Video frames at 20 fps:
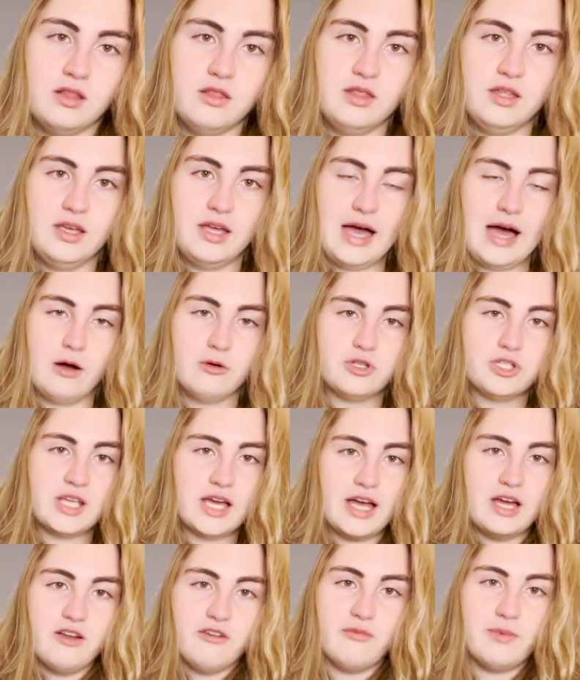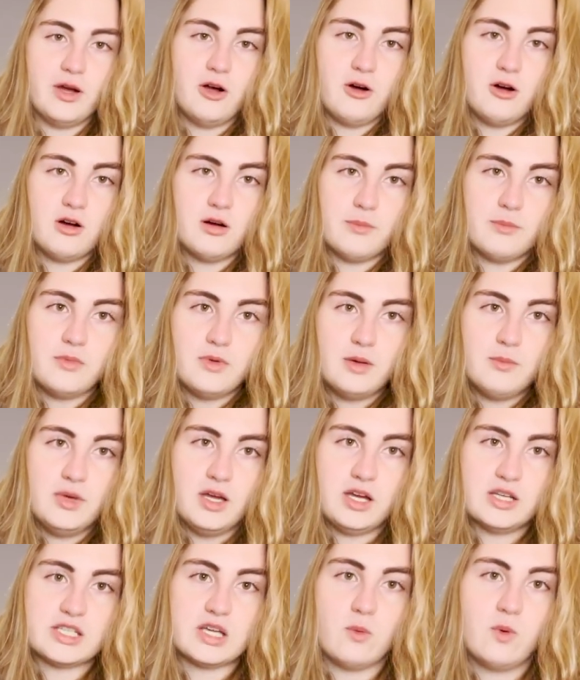the outside of my arm,
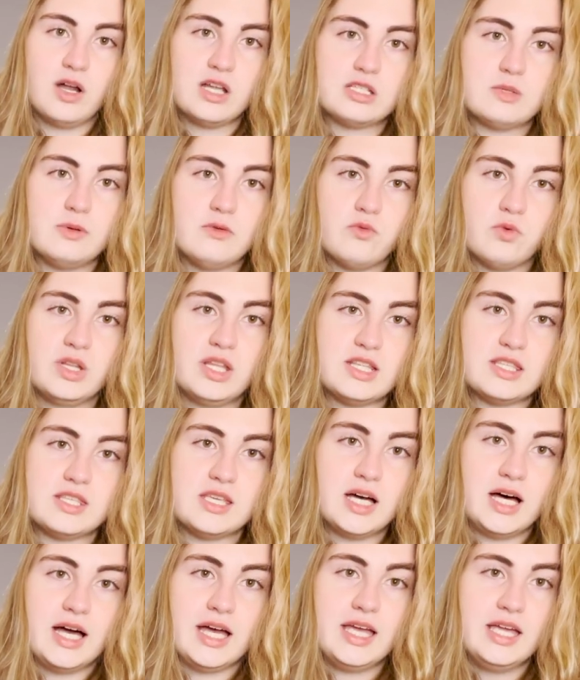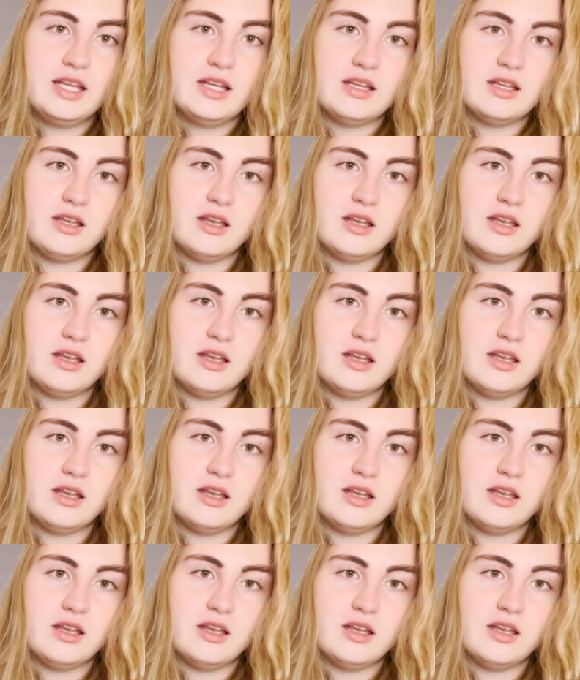because I want it to be really tight